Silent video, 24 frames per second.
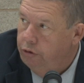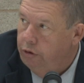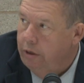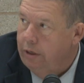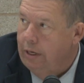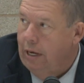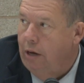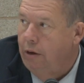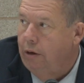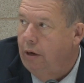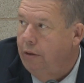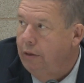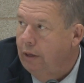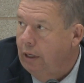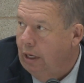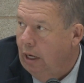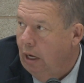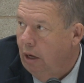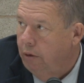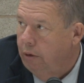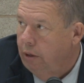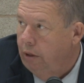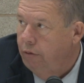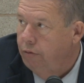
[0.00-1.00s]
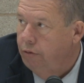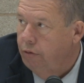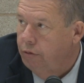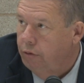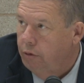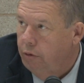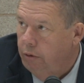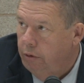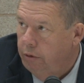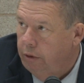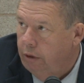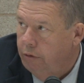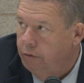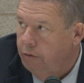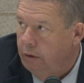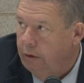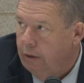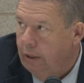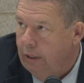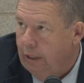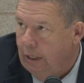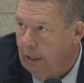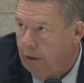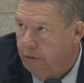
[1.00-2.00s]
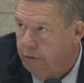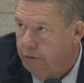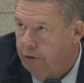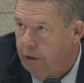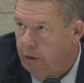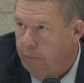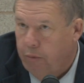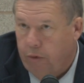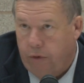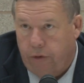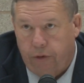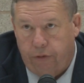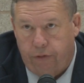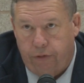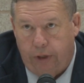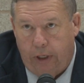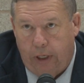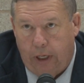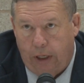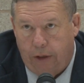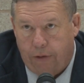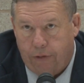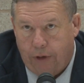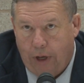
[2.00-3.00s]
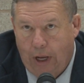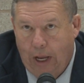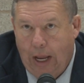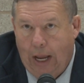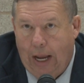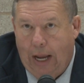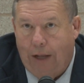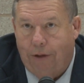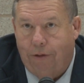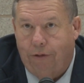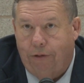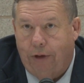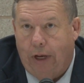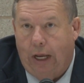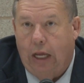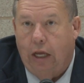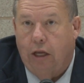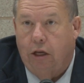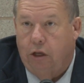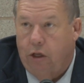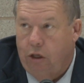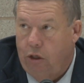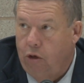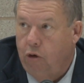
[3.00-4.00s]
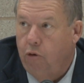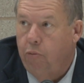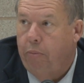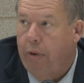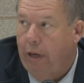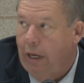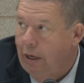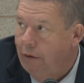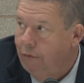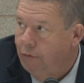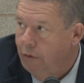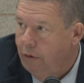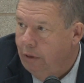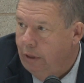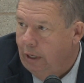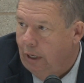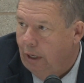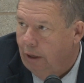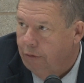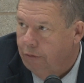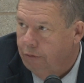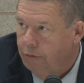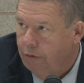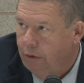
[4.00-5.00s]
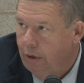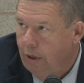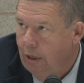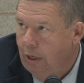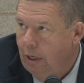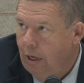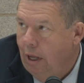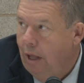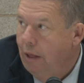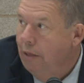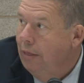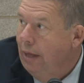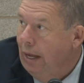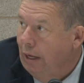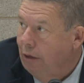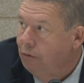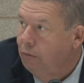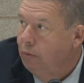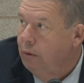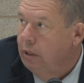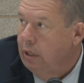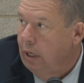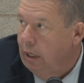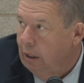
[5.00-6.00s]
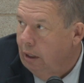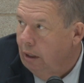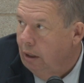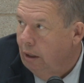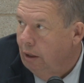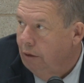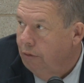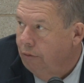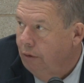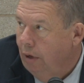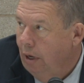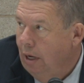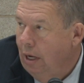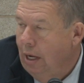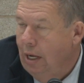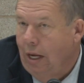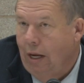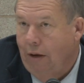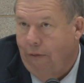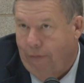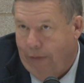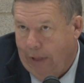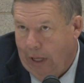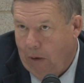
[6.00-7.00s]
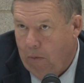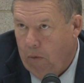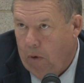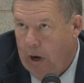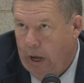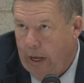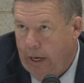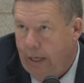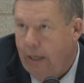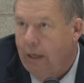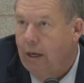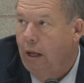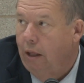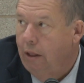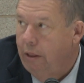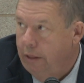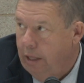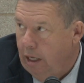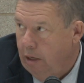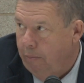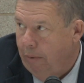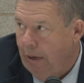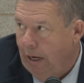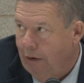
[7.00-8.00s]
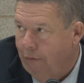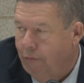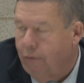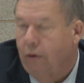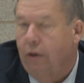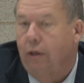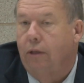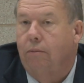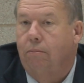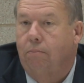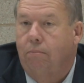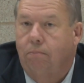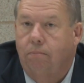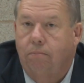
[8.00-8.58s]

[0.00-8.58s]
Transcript: it down on the counties, the school district, the township, or the cities, and say, you pay for this. That's ridiculous. If they want it, they pay for it.